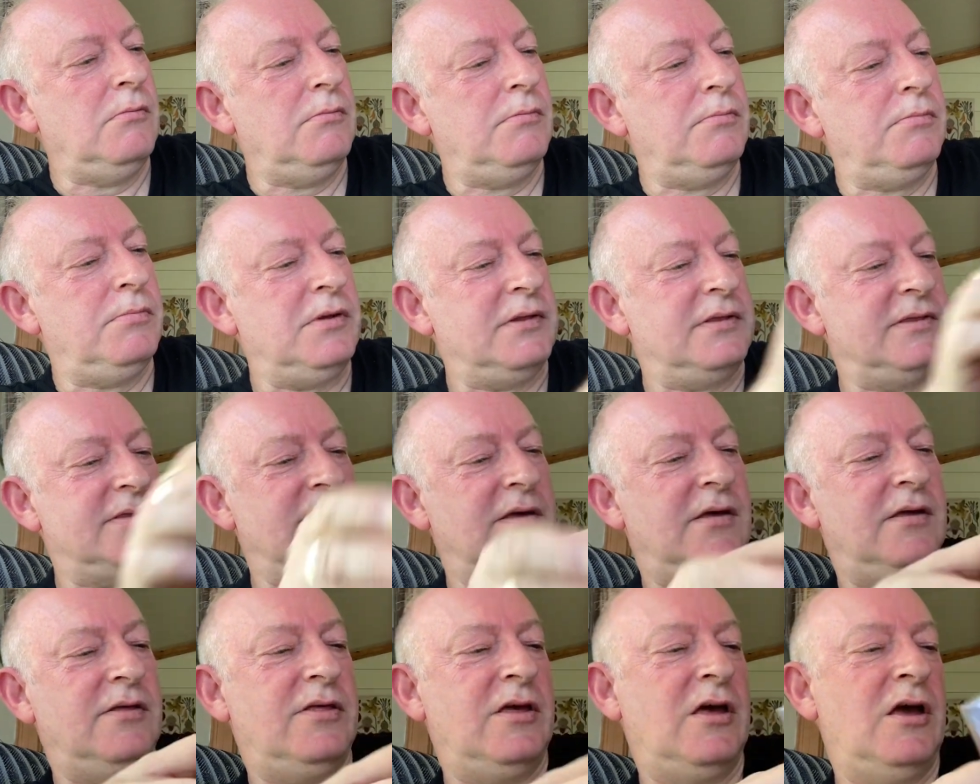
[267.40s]
But
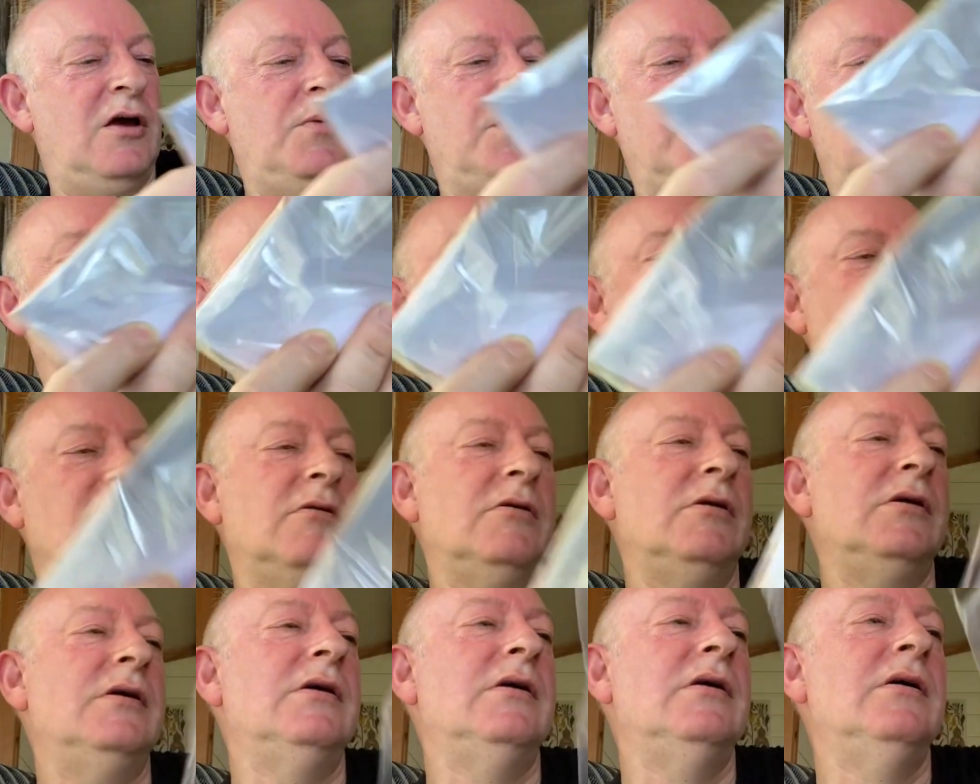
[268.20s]
there we go.
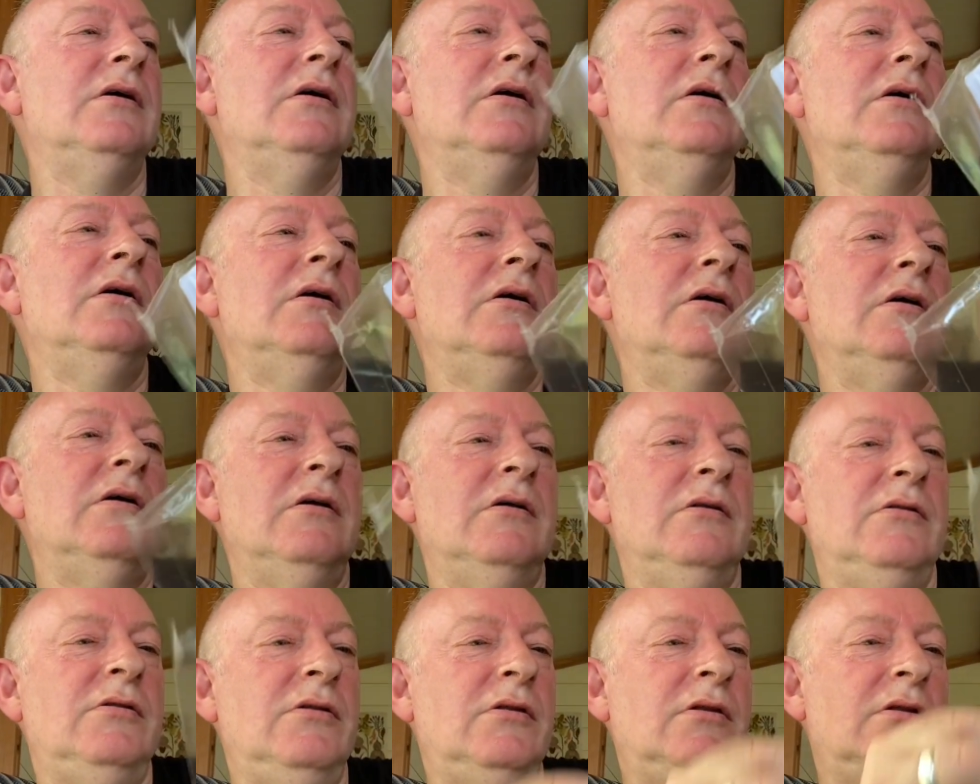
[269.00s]

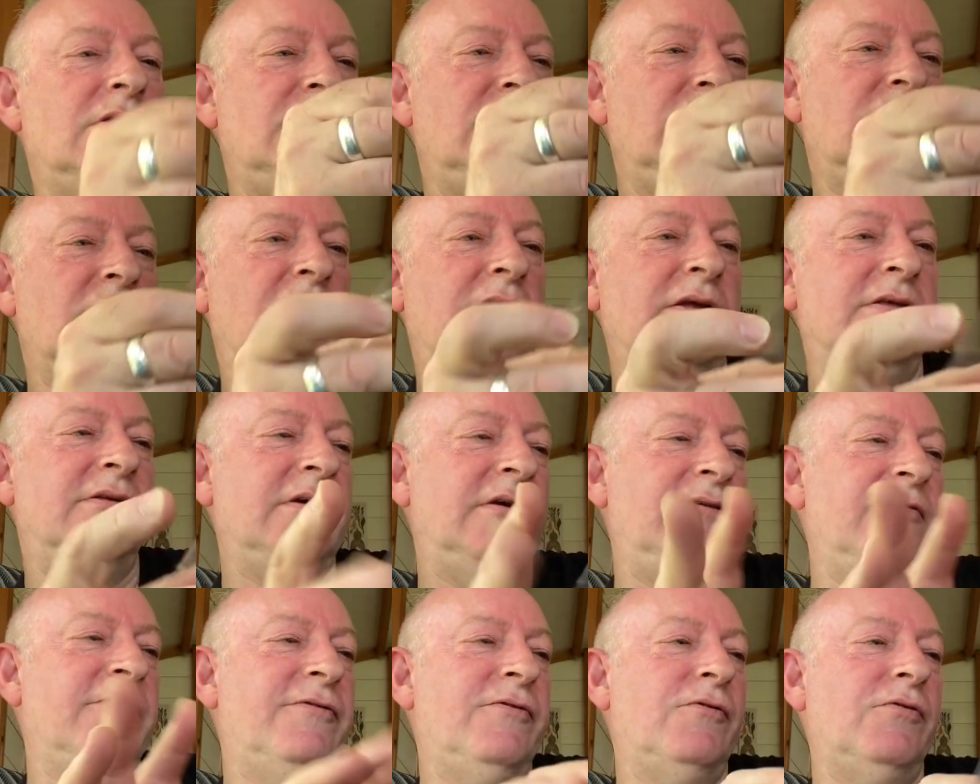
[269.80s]

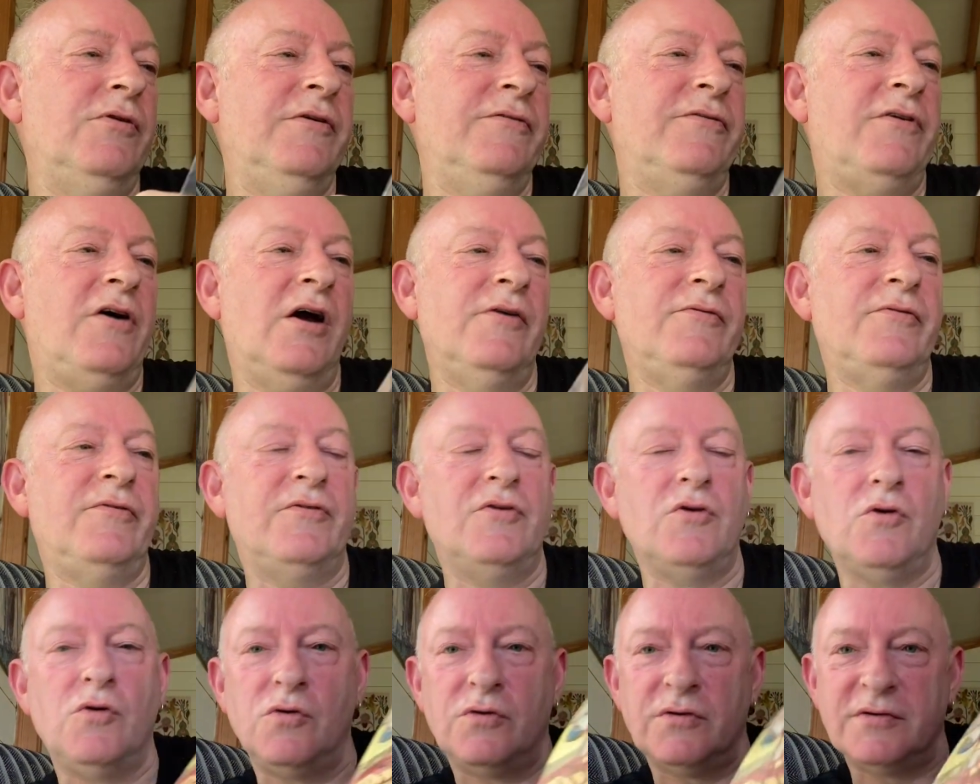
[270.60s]
1945, of
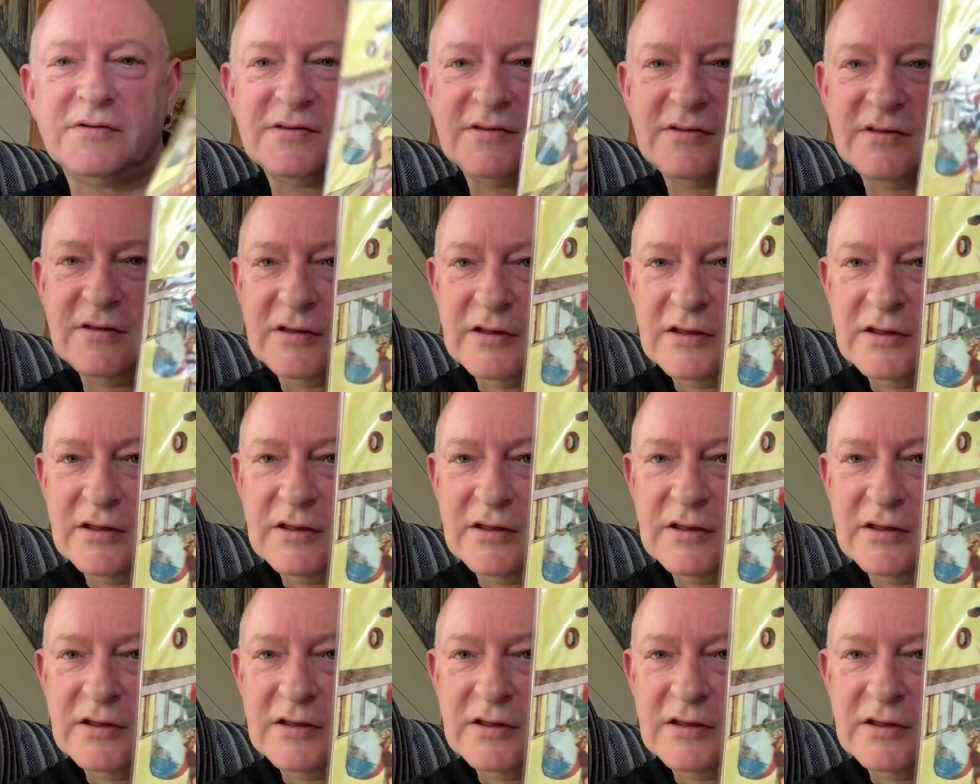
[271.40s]
course.